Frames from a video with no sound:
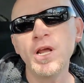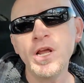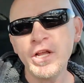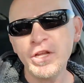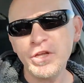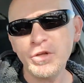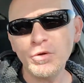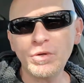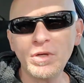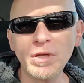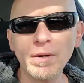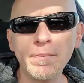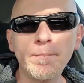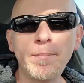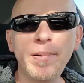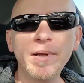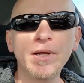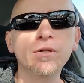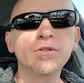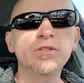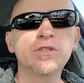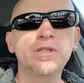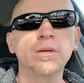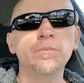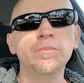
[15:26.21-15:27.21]
you can
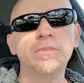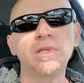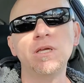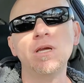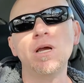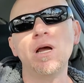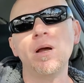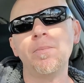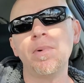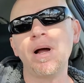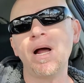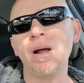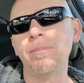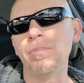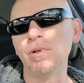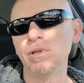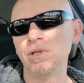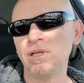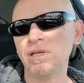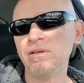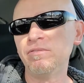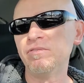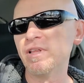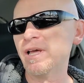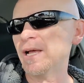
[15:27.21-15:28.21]
build something up. I
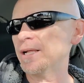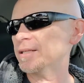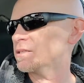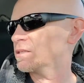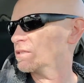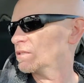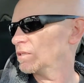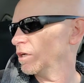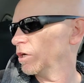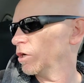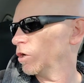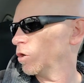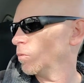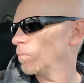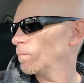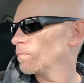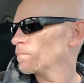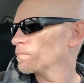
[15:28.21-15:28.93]
believe that still.